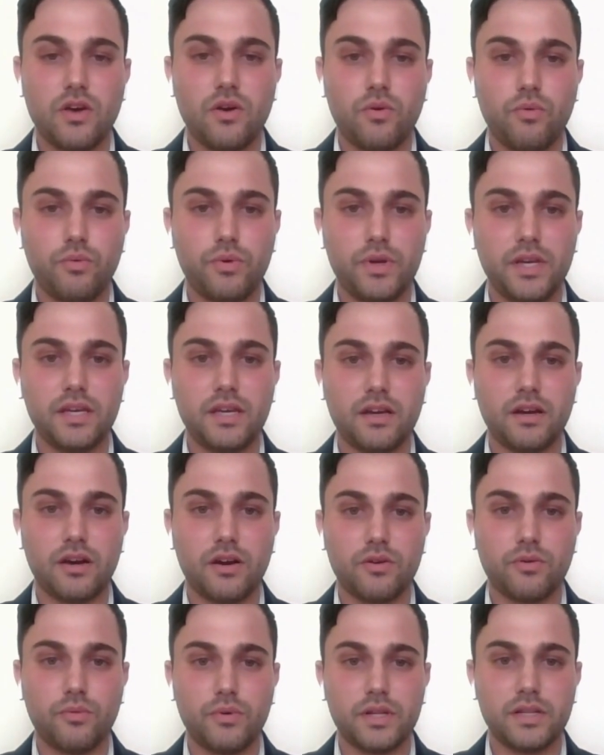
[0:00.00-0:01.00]
We
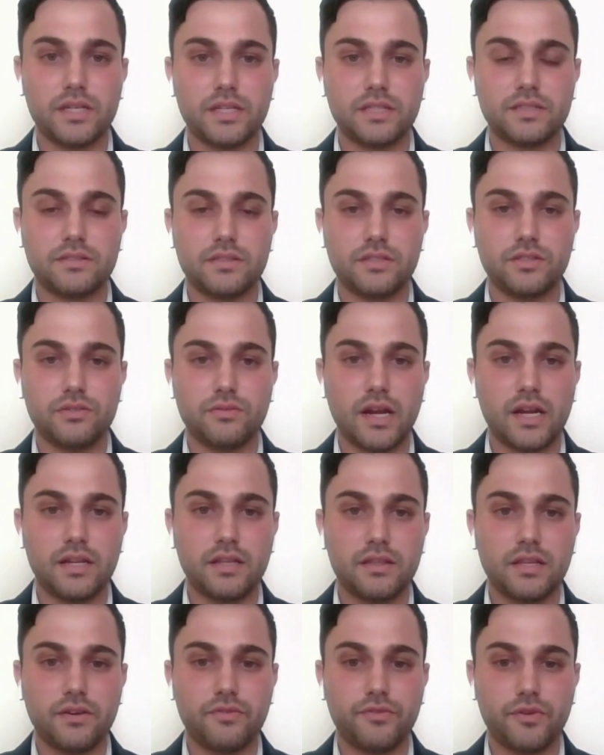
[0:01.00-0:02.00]
are willing to do
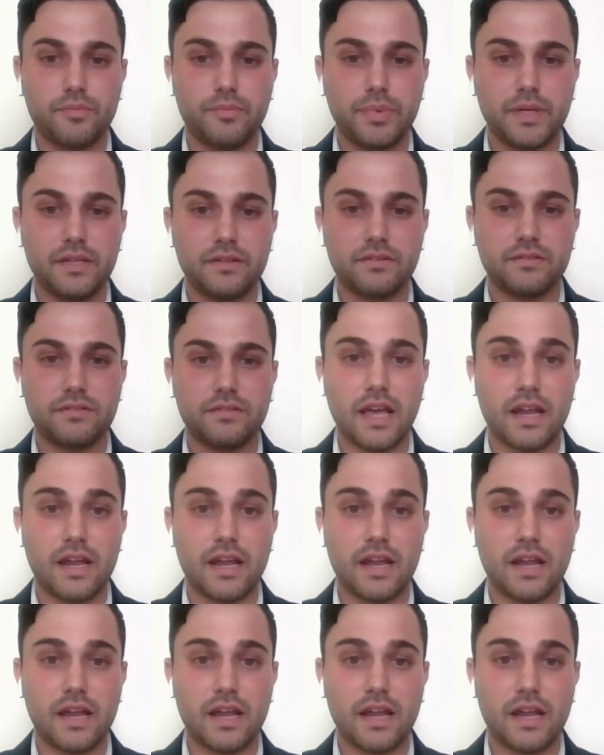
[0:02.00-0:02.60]
anything for peace.